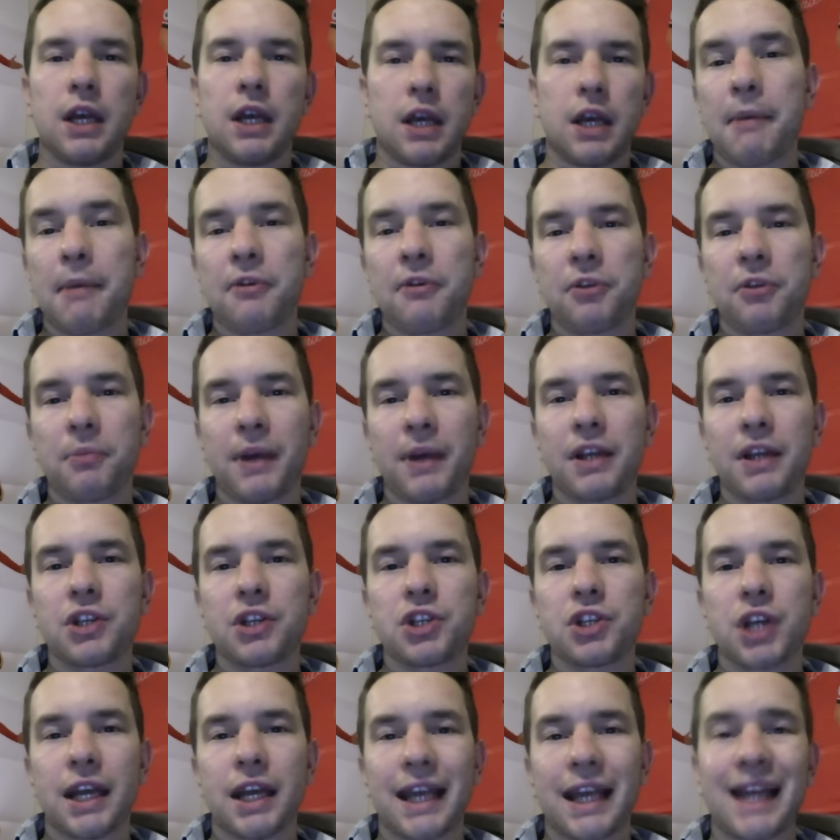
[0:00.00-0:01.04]
He came off the
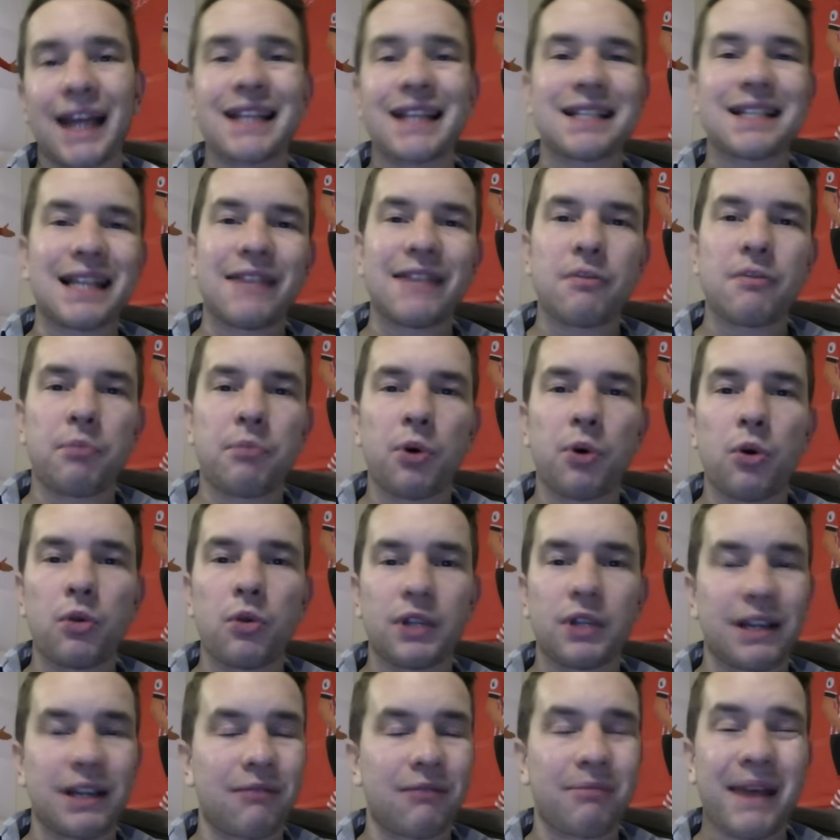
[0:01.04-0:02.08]
bench against
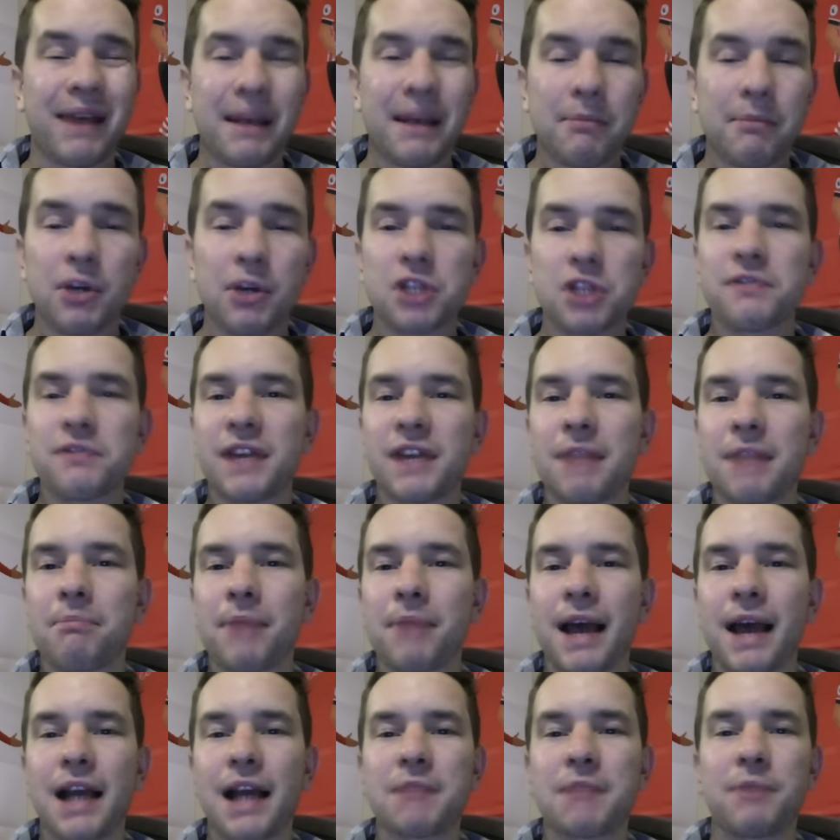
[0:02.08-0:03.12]
Liverpool, didn't make much of an
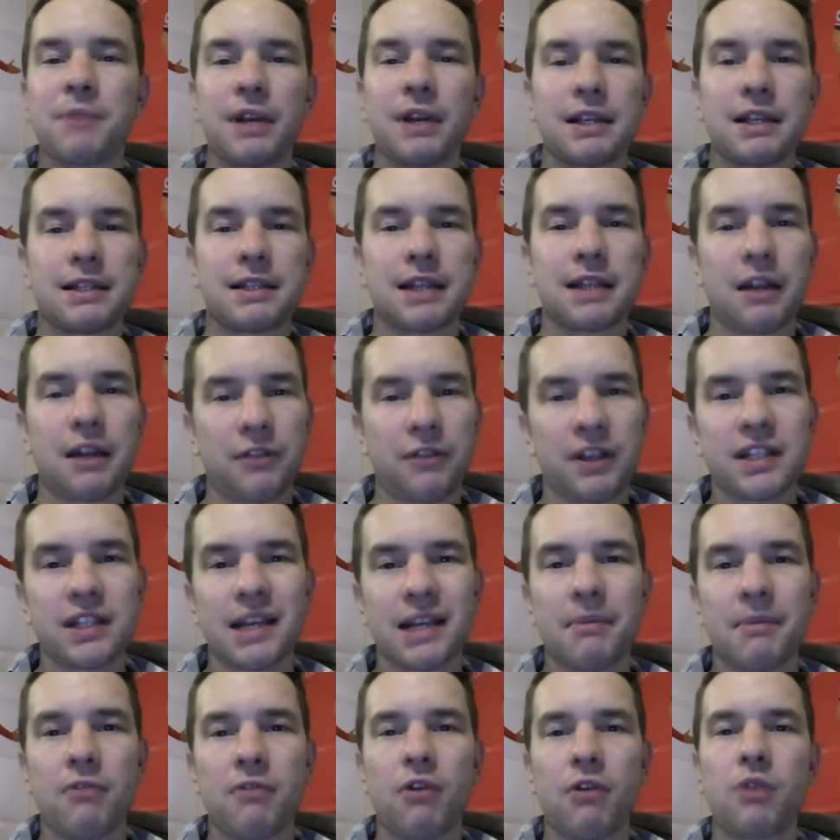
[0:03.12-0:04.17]
impact, but as I said, I think
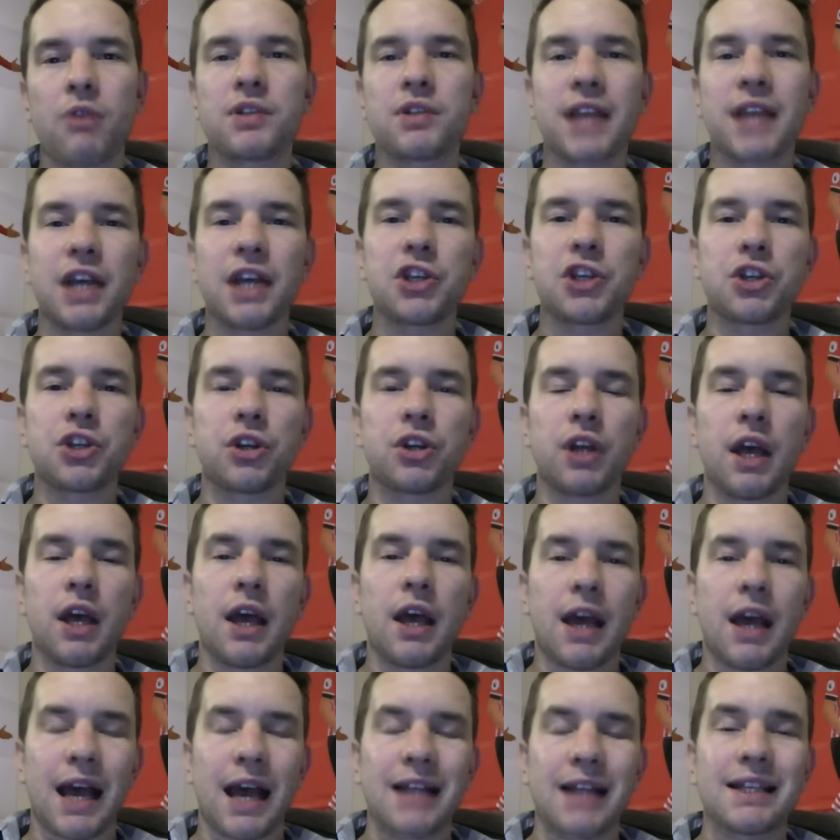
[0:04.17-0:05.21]
it's going to be rotation
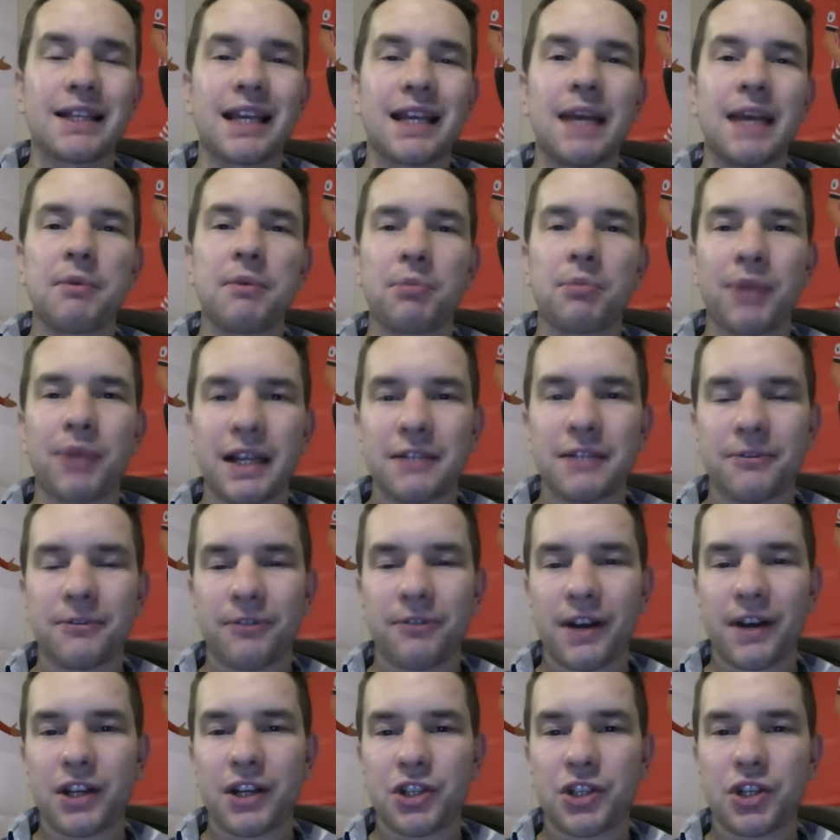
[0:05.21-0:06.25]
and to keep the players
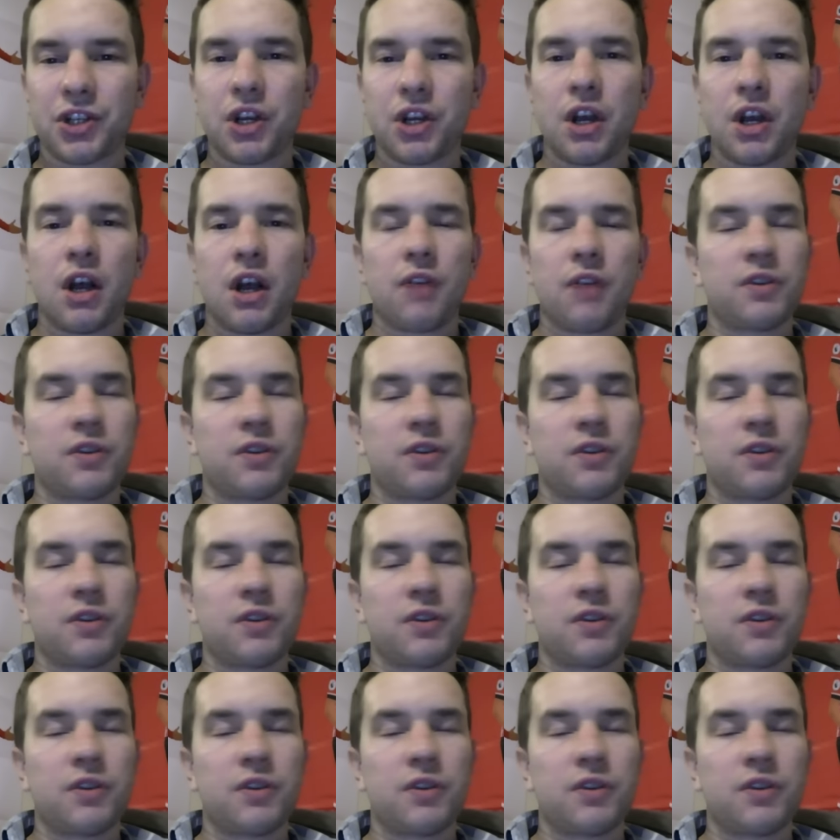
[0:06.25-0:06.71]
fresh.